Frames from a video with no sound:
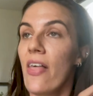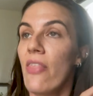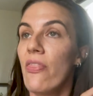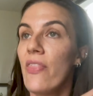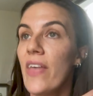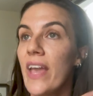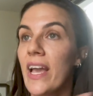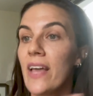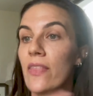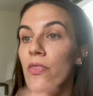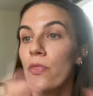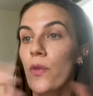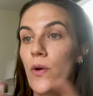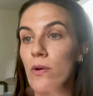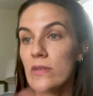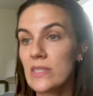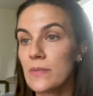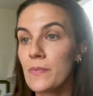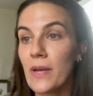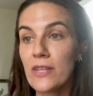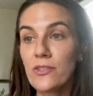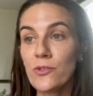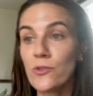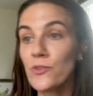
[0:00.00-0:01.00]
then those
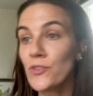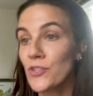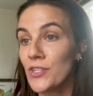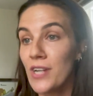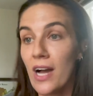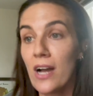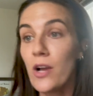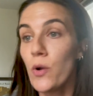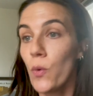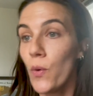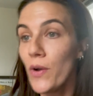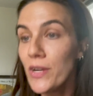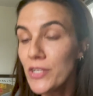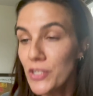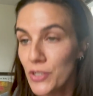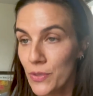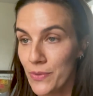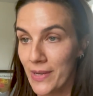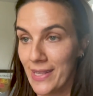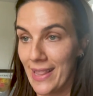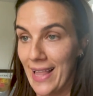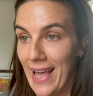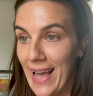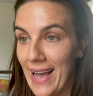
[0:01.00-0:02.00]
muscles are not going to
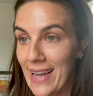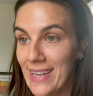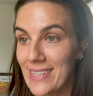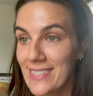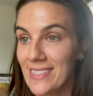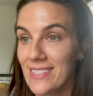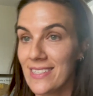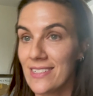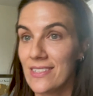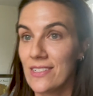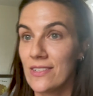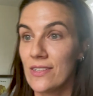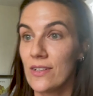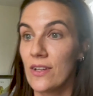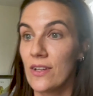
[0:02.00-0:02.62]
relax.